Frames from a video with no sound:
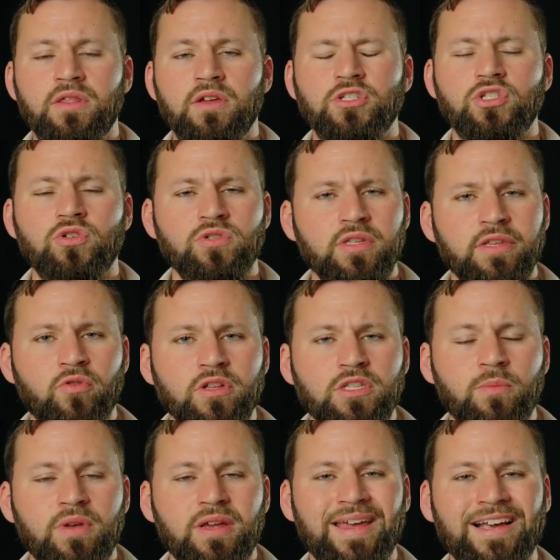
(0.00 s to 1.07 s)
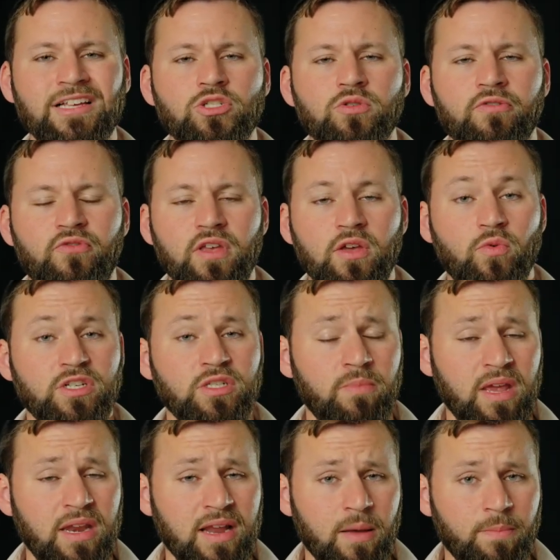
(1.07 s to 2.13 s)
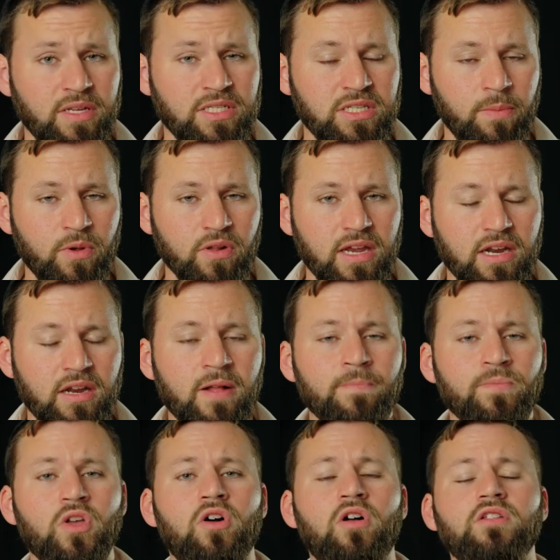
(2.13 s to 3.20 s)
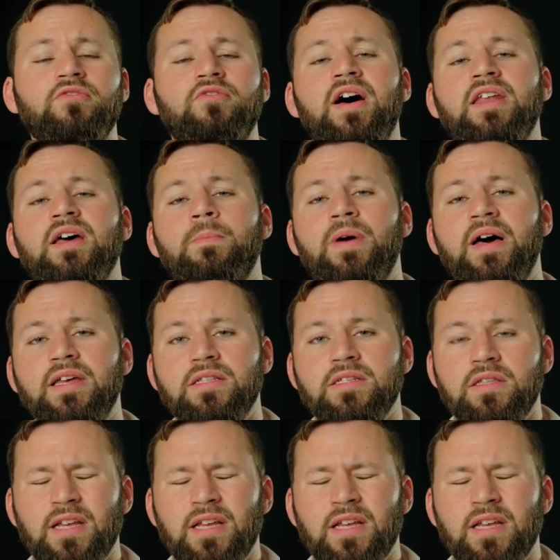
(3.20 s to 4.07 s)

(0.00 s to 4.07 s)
there's usually going to be an extra fee which may not be stipulated called Vad Habayit.